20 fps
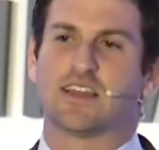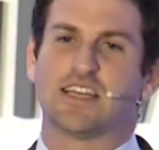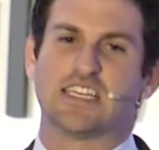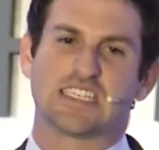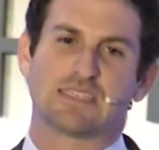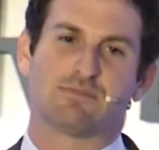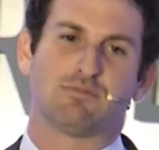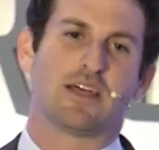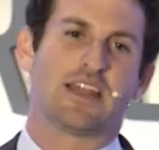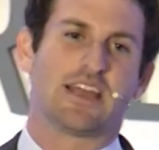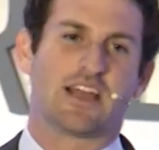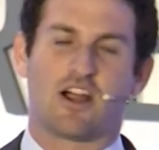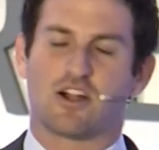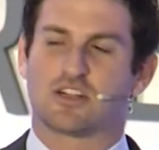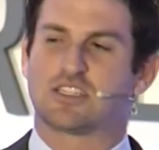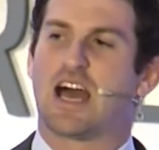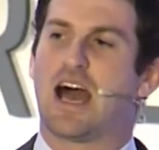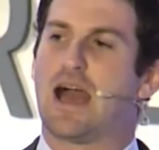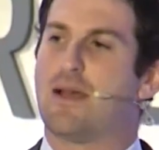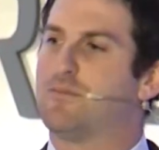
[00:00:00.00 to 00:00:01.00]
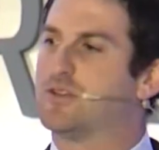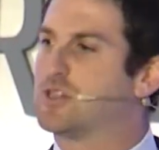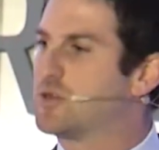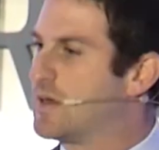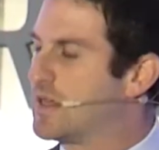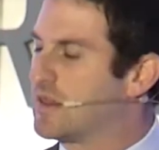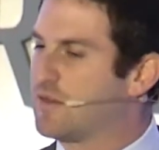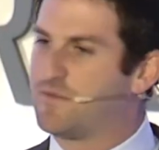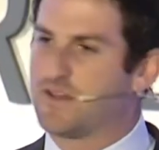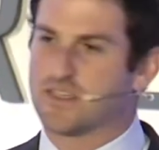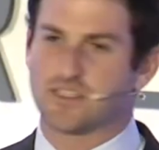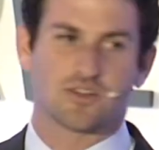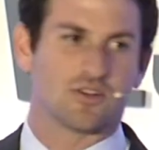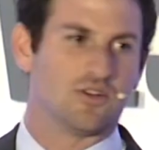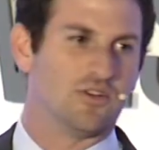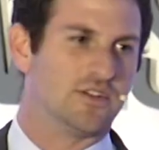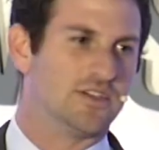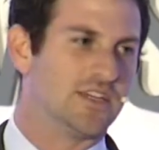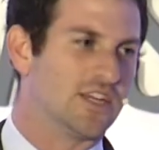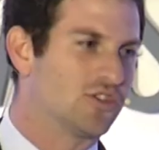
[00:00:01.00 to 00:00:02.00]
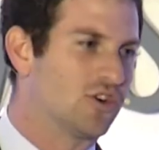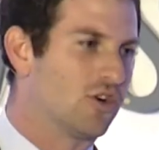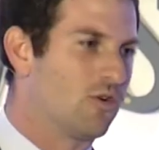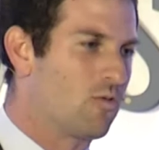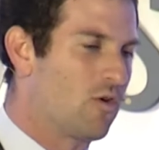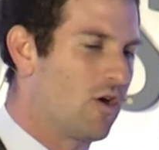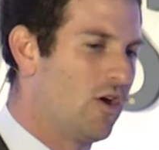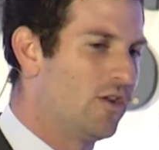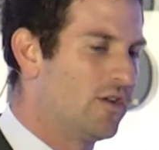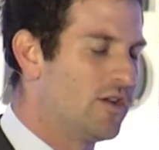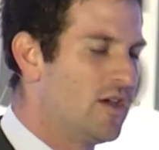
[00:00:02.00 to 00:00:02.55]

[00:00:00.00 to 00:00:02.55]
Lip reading: splitting our time between the physical and digital world.